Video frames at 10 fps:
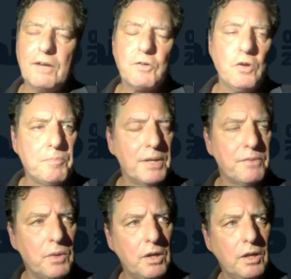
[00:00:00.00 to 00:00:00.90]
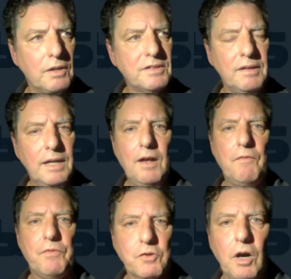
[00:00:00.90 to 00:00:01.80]
corporate world. The
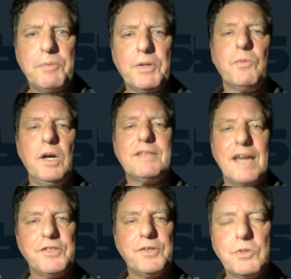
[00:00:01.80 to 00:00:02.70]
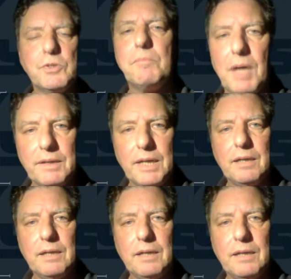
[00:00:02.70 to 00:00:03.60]
corporate world has usually money.
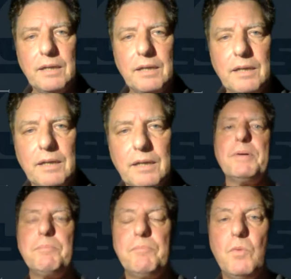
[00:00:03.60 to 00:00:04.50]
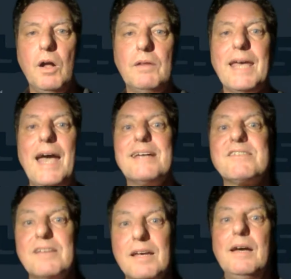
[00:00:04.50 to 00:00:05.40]
The corporate world
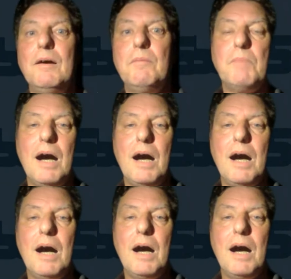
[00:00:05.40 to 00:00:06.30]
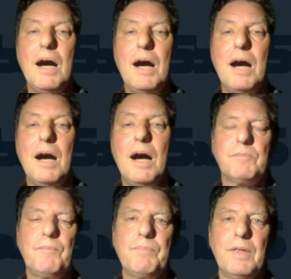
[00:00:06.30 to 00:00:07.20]
has market knowledge.
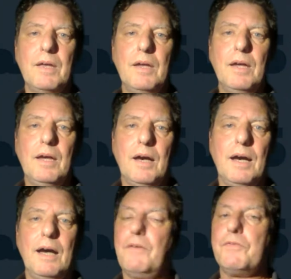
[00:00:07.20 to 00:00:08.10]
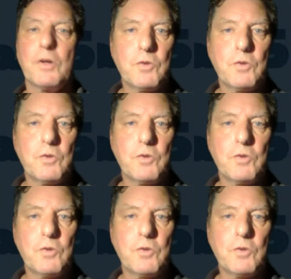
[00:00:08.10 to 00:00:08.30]
The